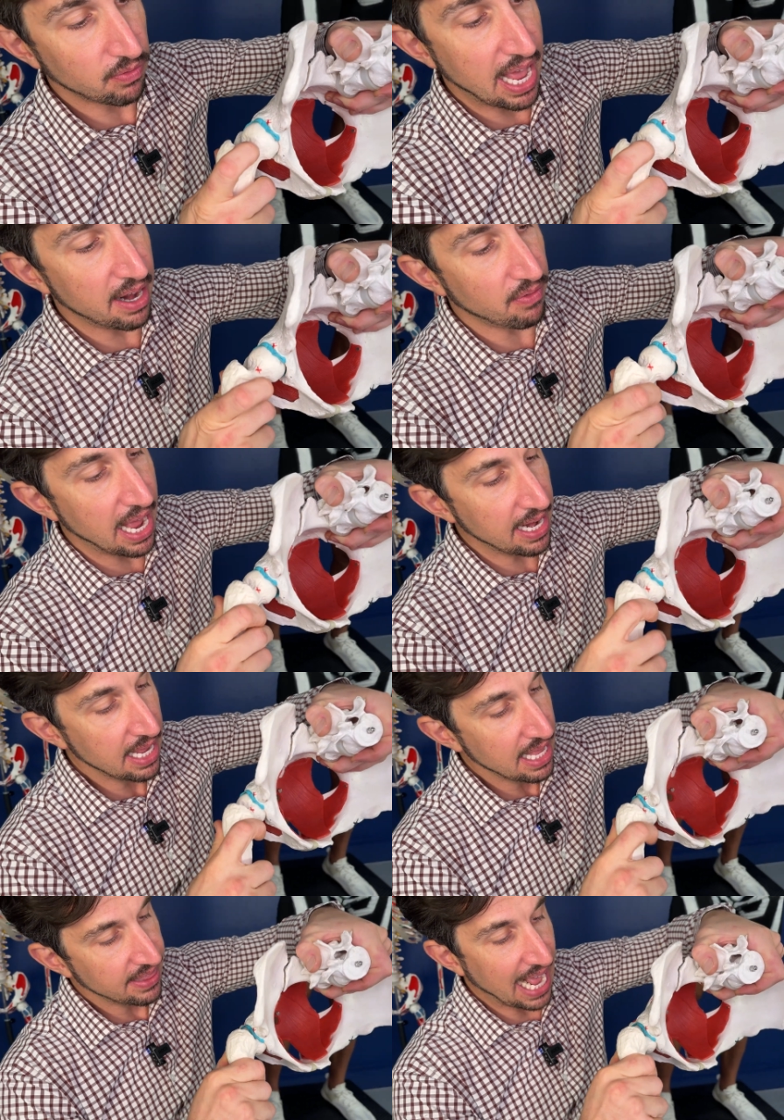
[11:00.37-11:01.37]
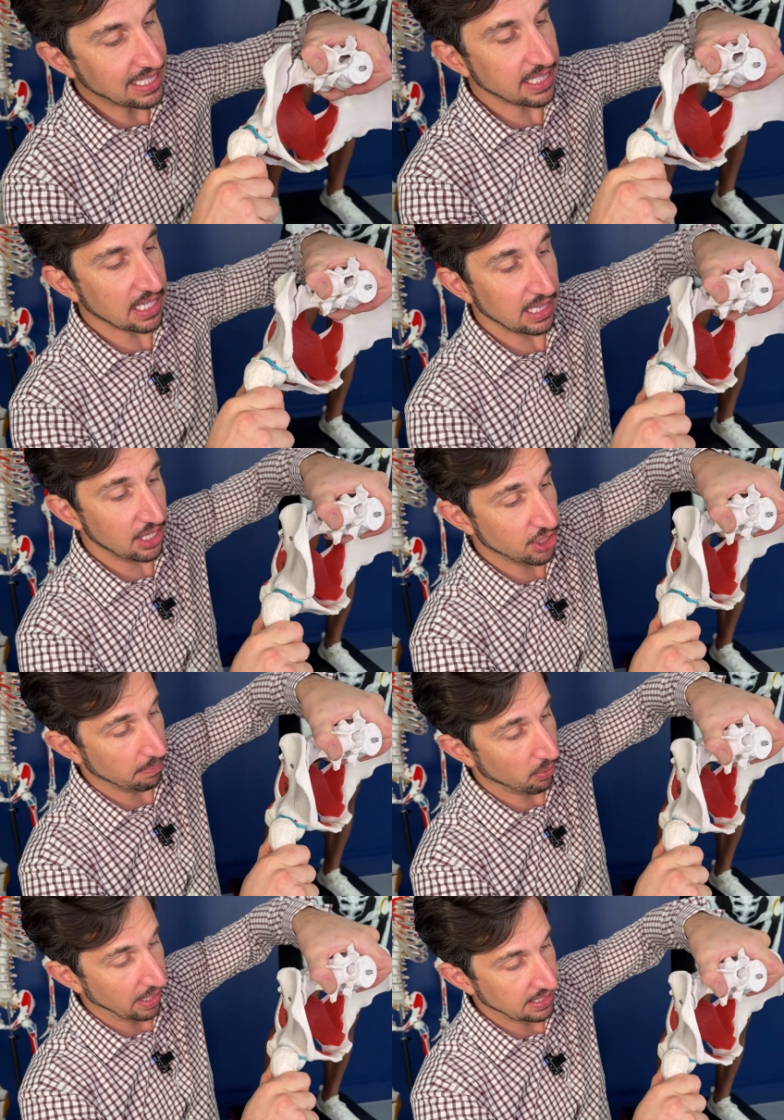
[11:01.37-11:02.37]
Red and red, that's the collision
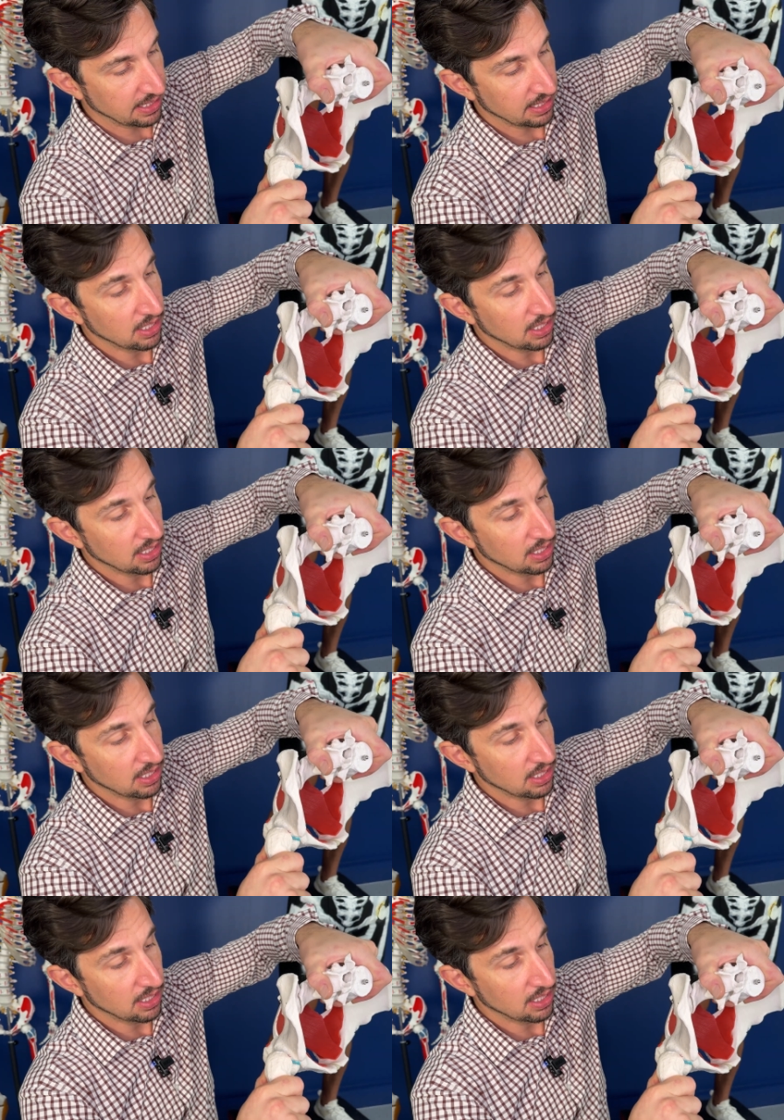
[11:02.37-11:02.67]
point.